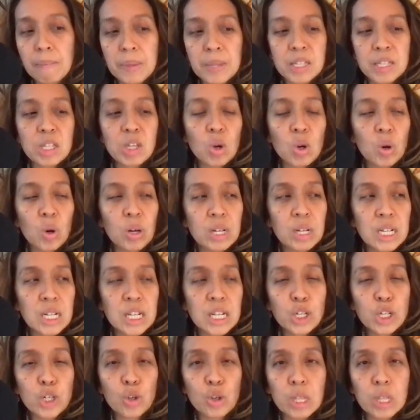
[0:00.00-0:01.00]
This yoga
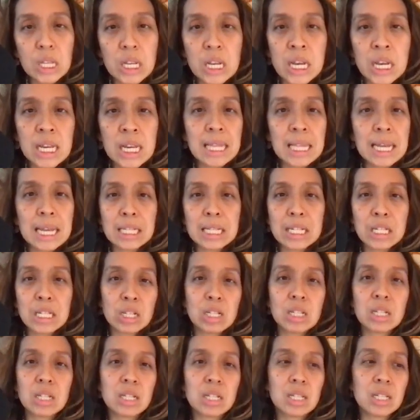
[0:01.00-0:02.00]
teacher thing, that's
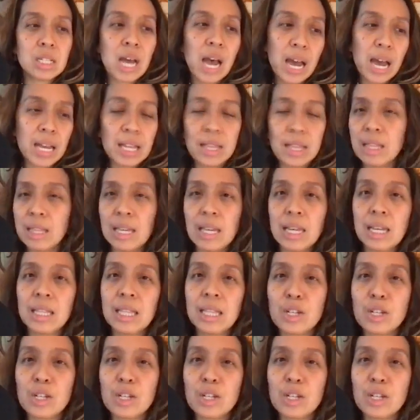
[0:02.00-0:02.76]
just a side thing.